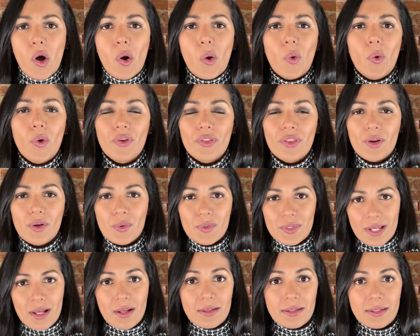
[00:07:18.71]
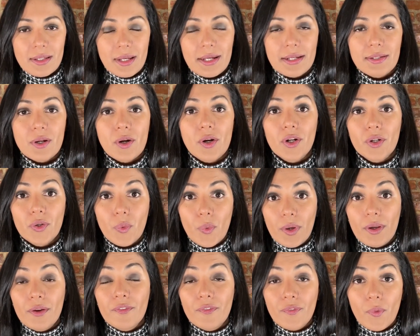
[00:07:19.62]
or the hotel stays are
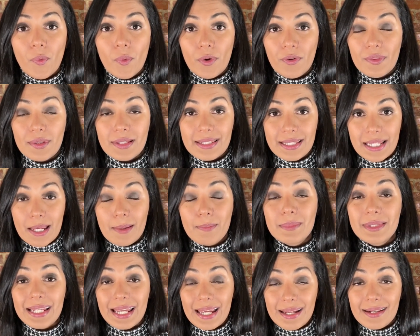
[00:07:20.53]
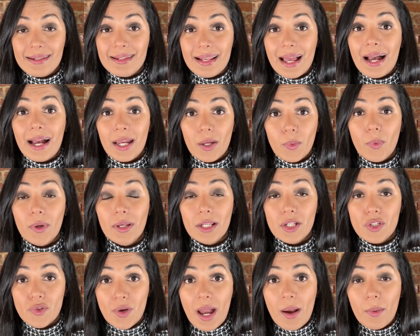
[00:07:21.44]
going for the same dates I want to
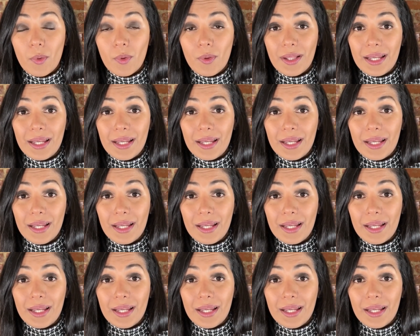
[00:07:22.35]
travel,